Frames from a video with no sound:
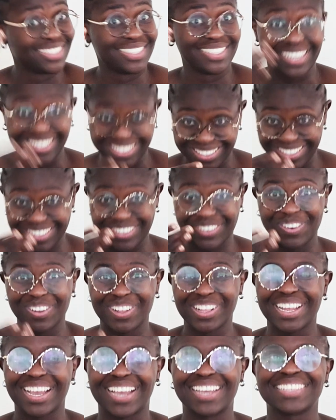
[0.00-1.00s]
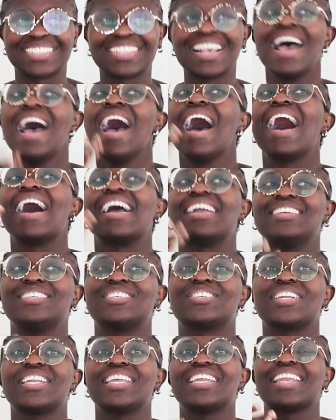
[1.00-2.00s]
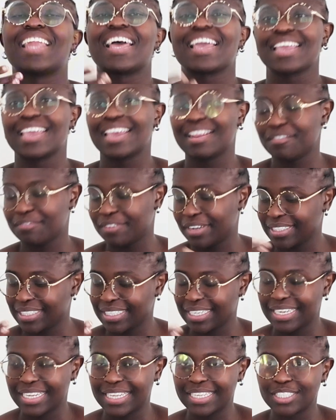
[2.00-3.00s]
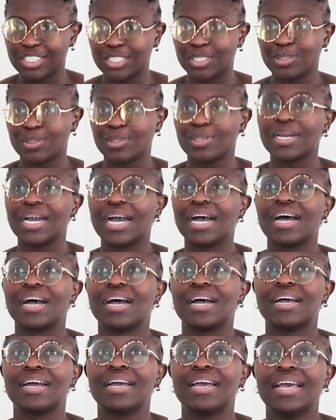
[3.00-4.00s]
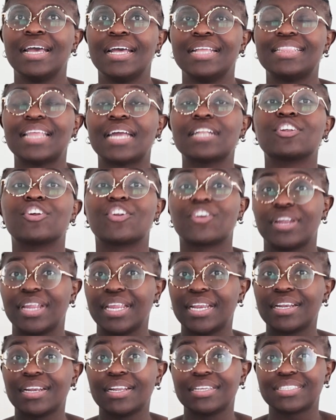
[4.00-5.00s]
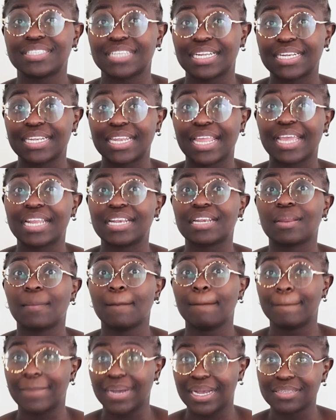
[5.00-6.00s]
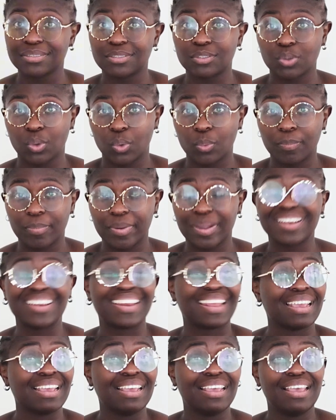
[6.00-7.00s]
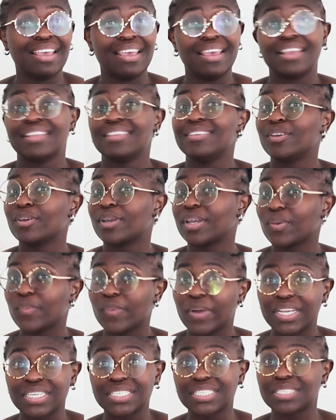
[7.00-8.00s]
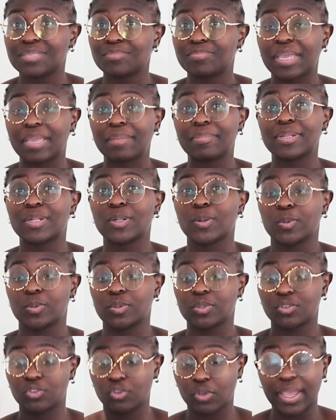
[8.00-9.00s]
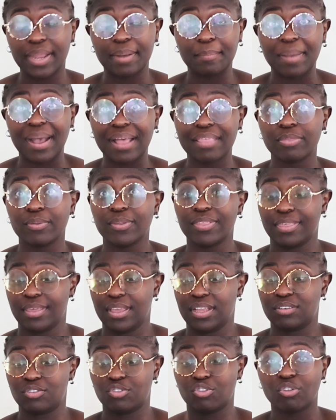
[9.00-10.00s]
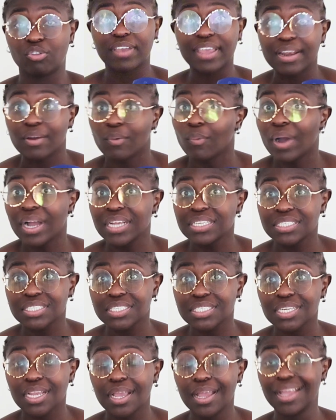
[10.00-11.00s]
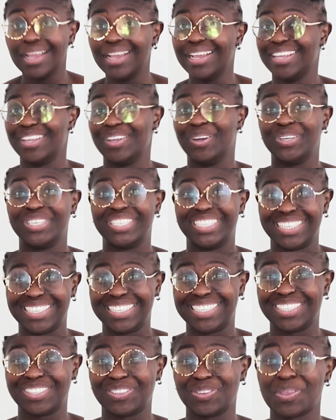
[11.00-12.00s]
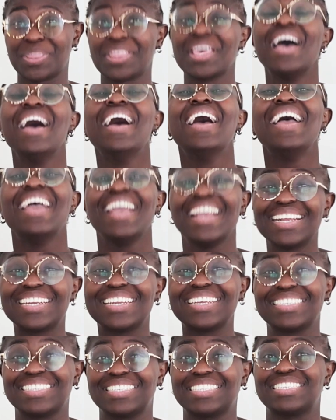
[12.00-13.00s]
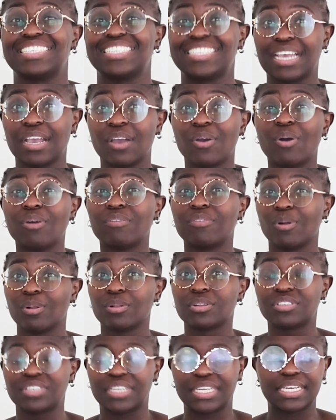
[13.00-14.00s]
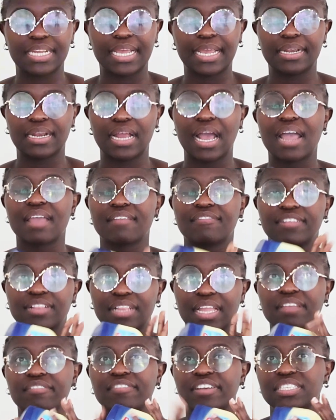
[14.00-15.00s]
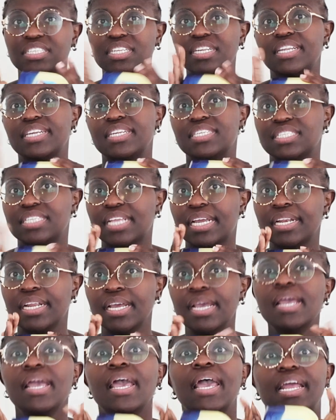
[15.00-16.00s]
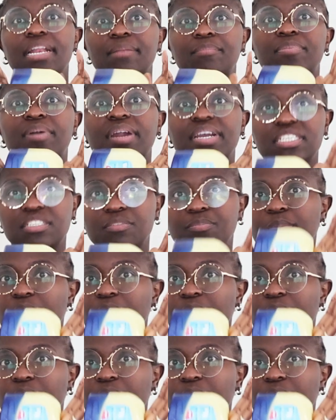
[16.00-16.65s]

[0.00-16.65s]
does it all, guys. I usually liken Vaseline to that green sunlight bar soap, ne? You can wash baby clothes, you can bath with it, can wash your dishes with. It is a jack of all trade, and I feel like Vaseline is that. And price